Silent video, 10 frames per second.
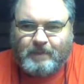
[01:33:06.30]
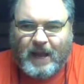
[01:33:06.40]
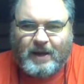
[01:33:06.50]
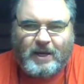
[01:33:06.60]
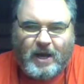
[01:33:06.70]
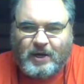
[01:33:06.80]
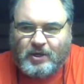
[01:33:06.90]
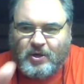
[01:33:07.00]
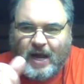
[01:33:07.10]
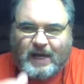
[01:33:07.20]
Bounty Hunter,
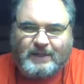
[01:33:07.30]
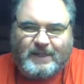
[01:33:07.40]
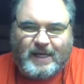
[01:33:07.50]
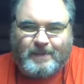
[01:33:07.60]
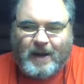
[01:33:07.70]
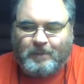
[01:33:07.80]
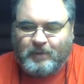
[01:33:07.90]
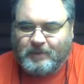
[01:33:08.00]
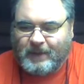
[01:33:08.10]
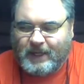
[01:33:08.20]
you got to team up
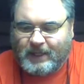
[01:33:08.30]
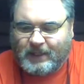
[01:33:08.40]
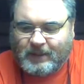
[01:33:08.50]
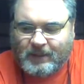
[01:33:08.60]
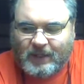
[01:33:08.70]
with me,